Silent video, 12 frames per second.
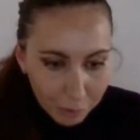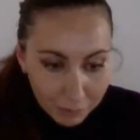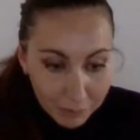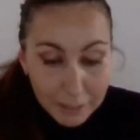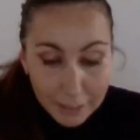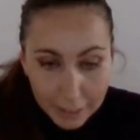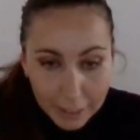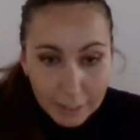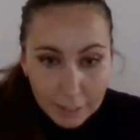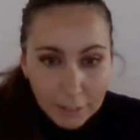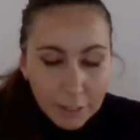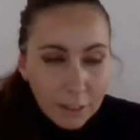
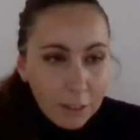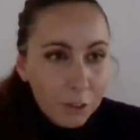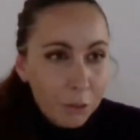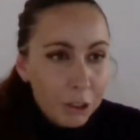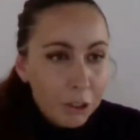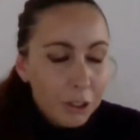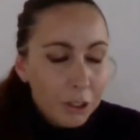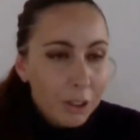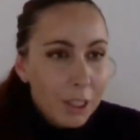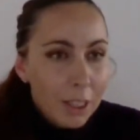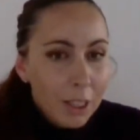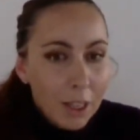investigated in this region.
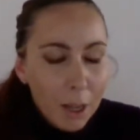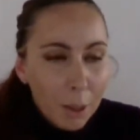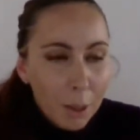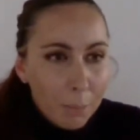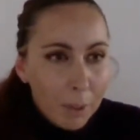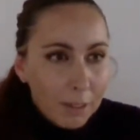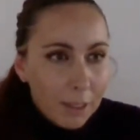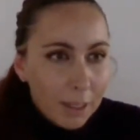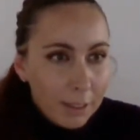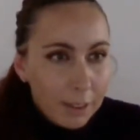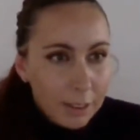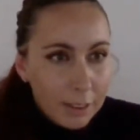by the
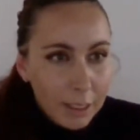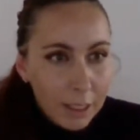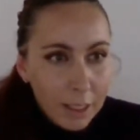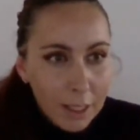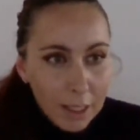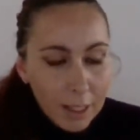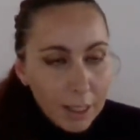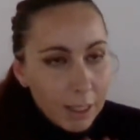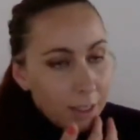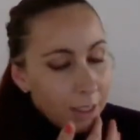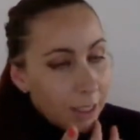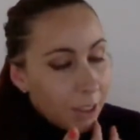ICC.
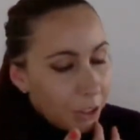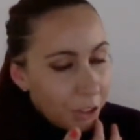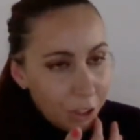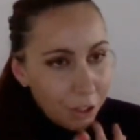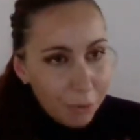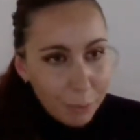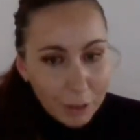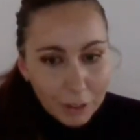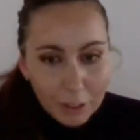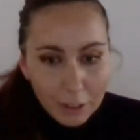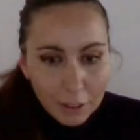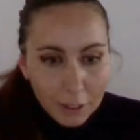And the
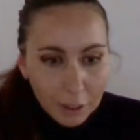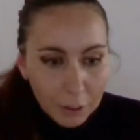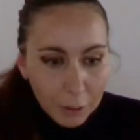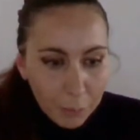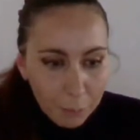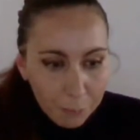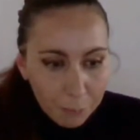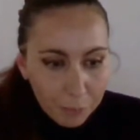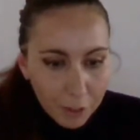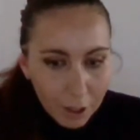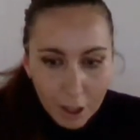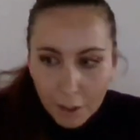achievements
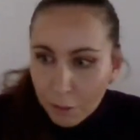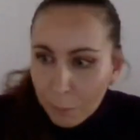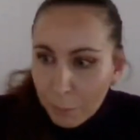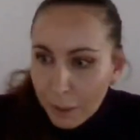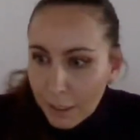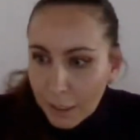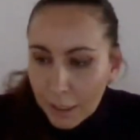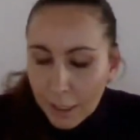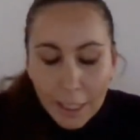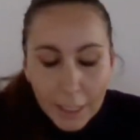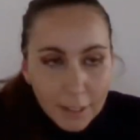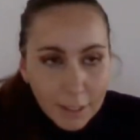after basically
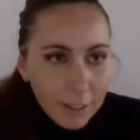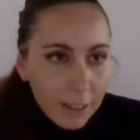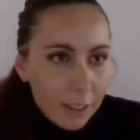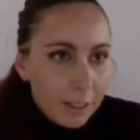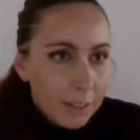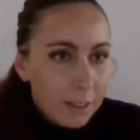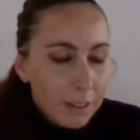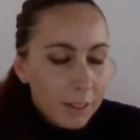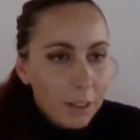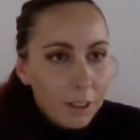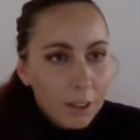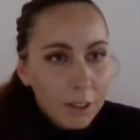18 years
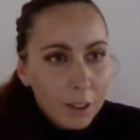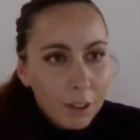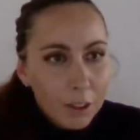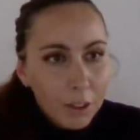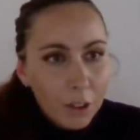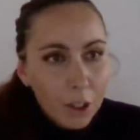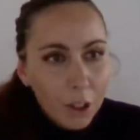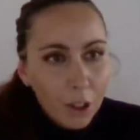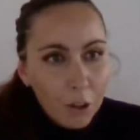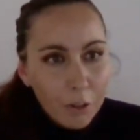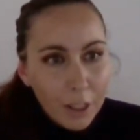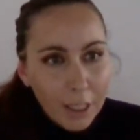
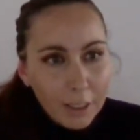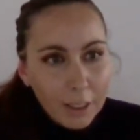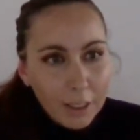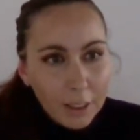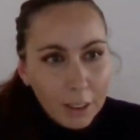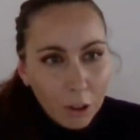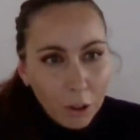of the ICC